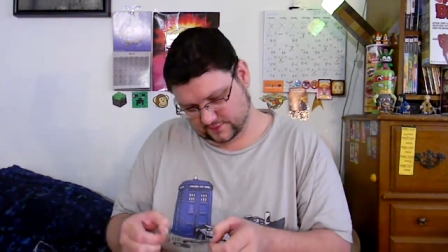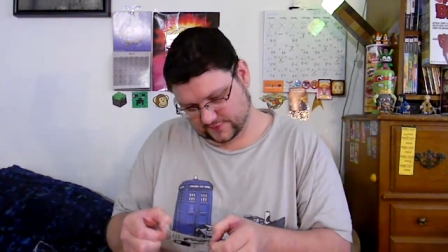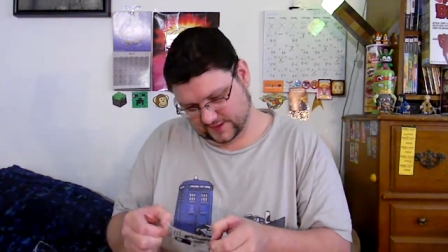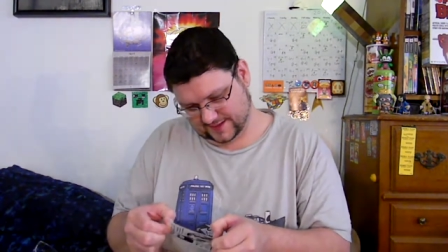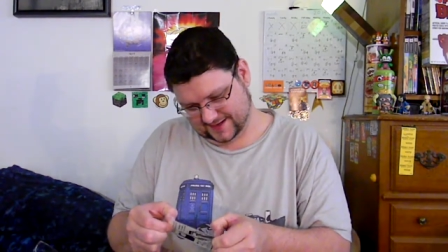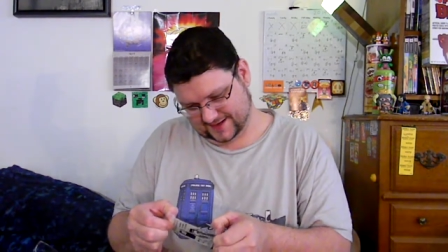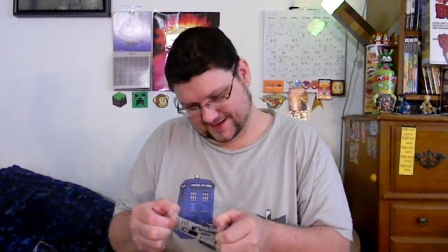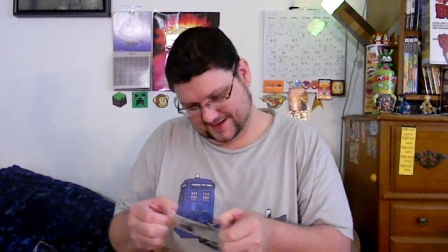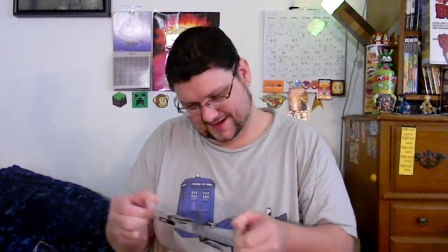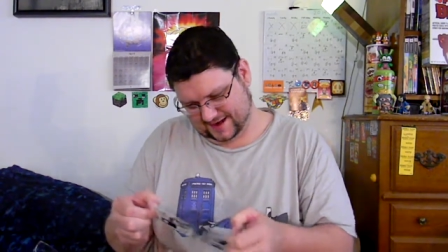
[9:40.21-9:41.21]
I can get
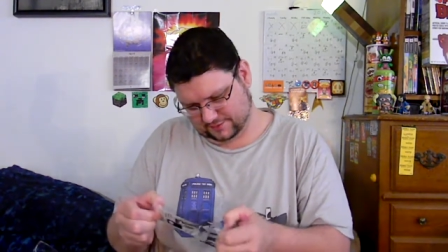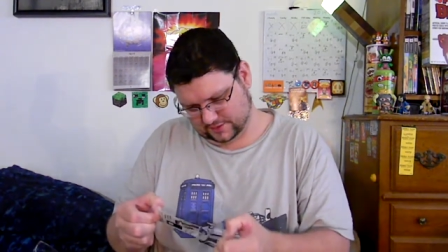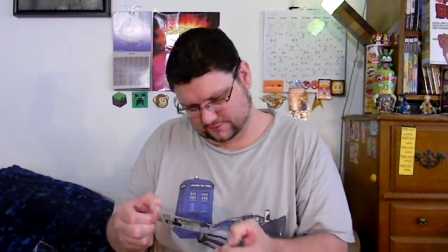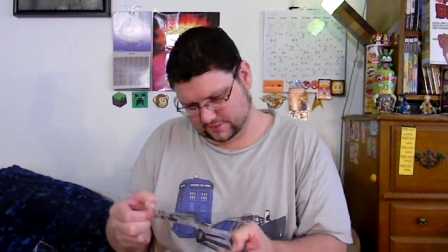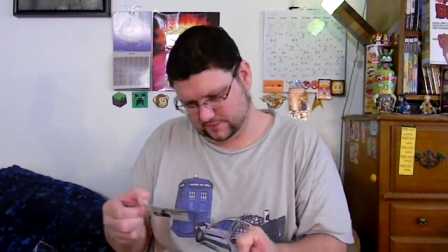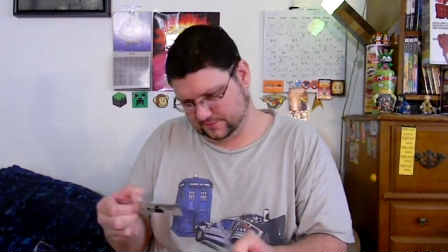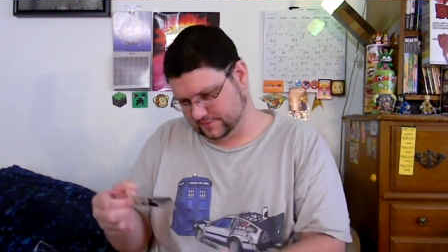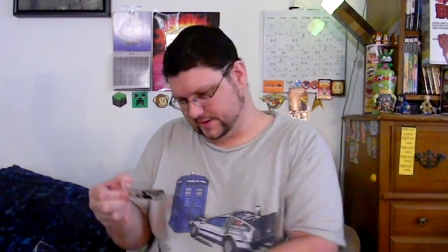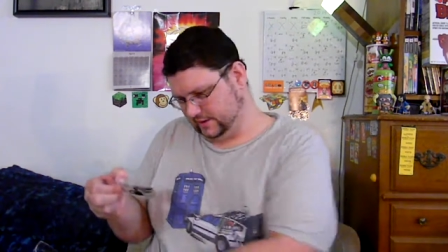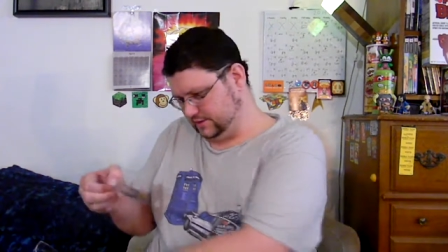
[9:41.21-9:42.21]
it out of the open
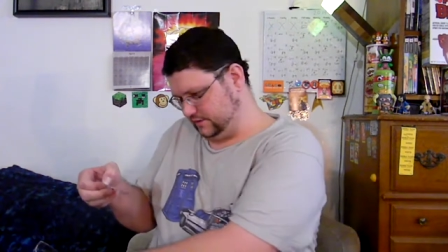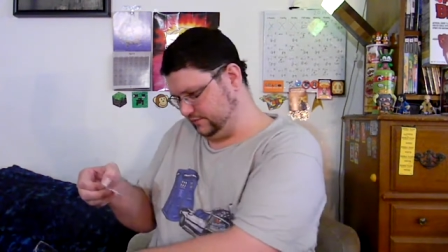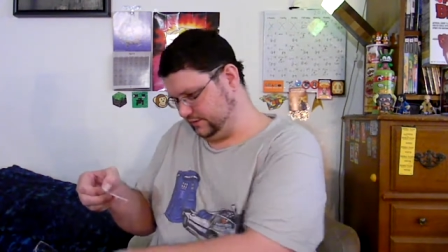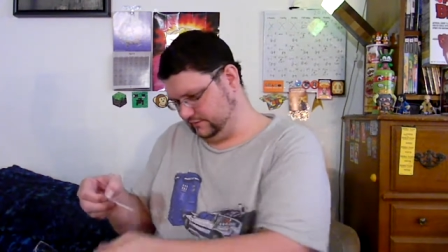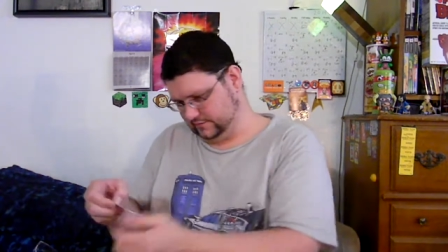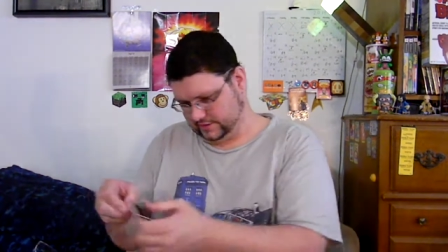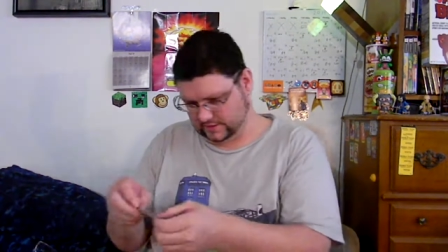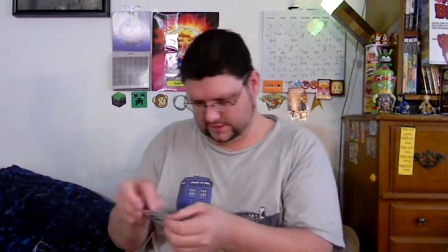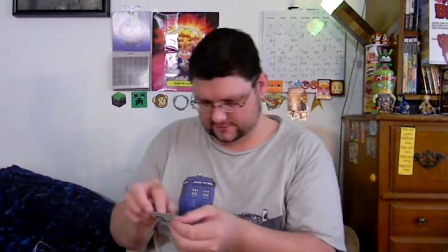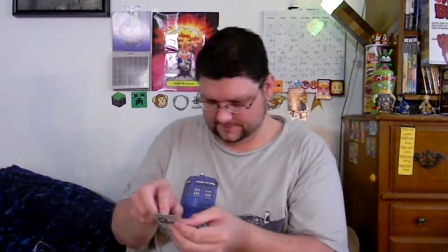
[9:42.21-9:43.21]
package, there we go.
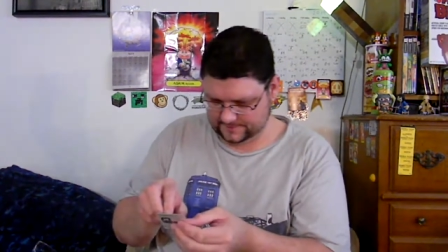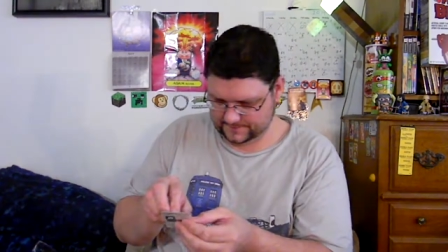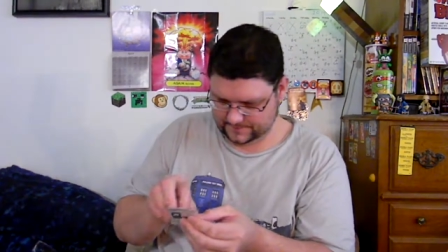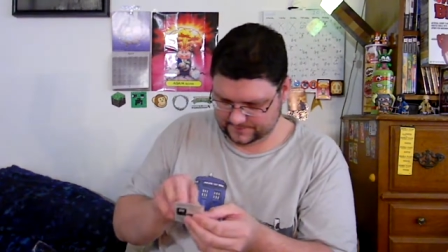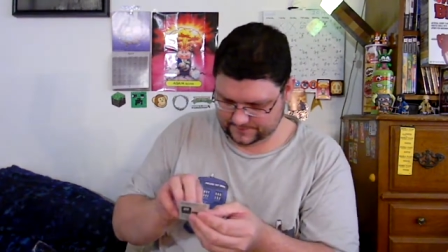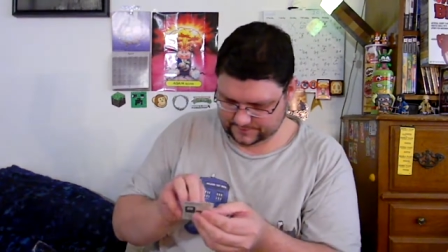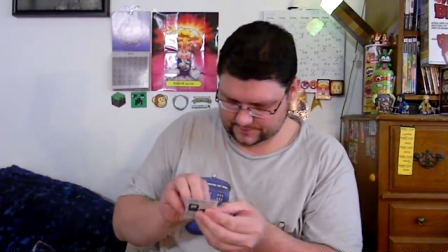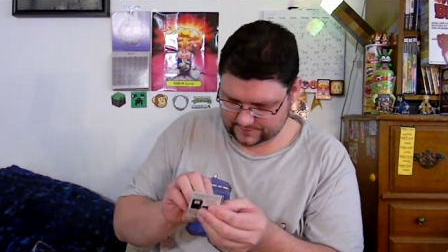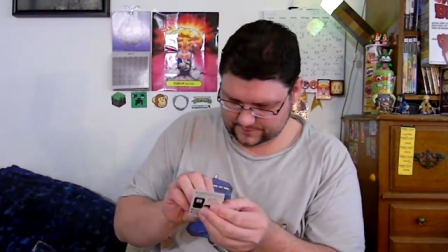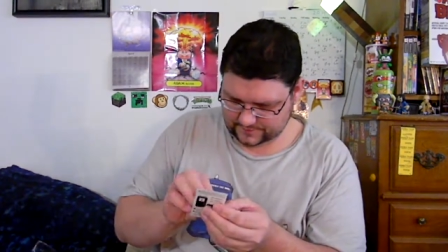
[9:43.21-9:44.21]
Um,
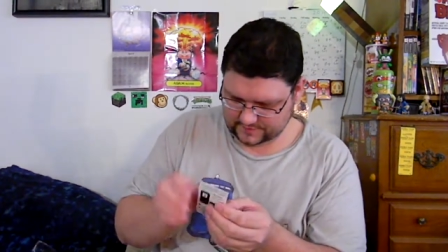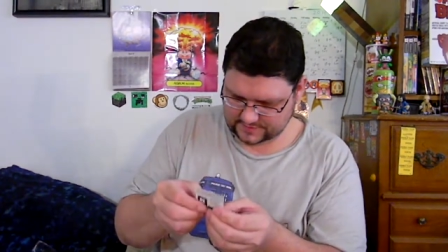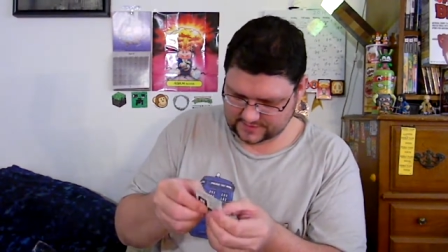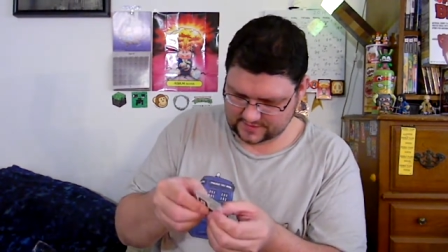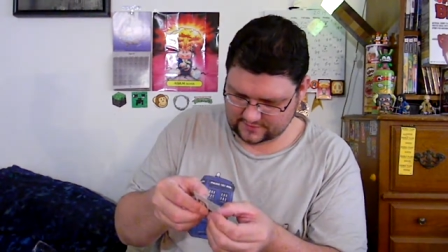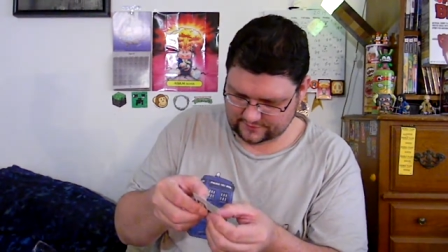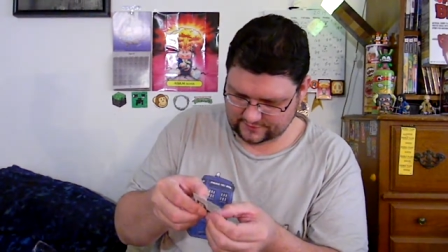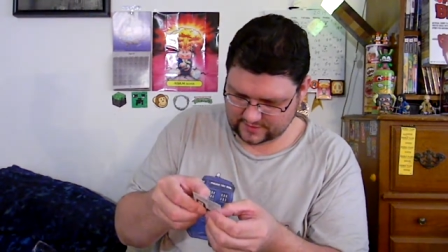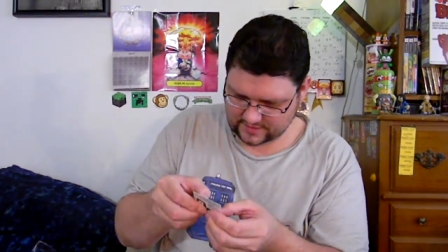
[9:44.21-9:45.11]
it's kind of